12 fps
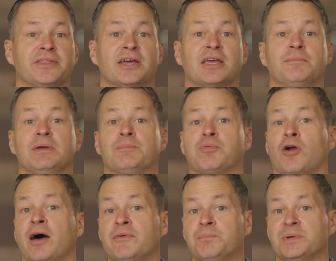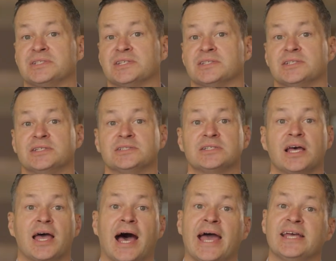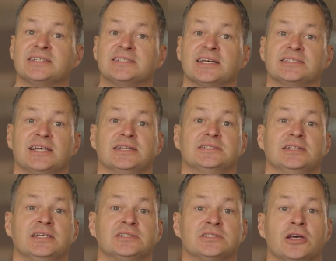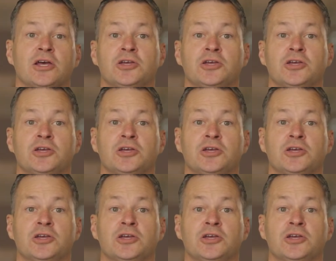that can be private businesses, ASX entities,